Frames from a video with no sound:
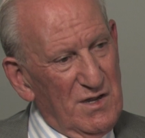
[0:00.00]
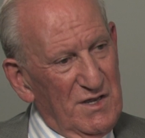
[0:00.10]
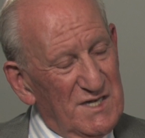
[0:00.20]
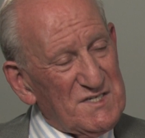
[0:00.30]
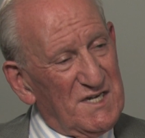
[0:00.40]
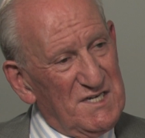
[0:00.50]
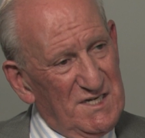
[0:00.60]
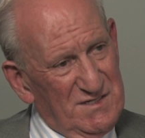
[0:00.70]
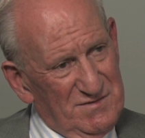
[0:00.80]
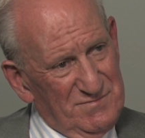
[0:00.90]
Yes, I
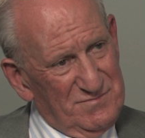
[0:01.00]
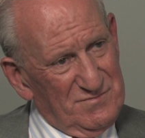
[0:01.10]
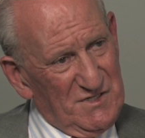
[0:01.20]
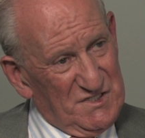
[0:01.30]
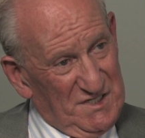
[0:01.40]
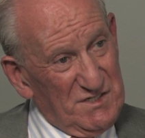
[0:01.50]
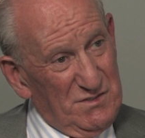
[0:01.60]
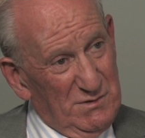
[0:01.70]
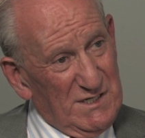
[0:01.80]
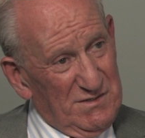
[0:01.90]
can. Yes, I
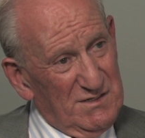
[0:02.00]
do, rather.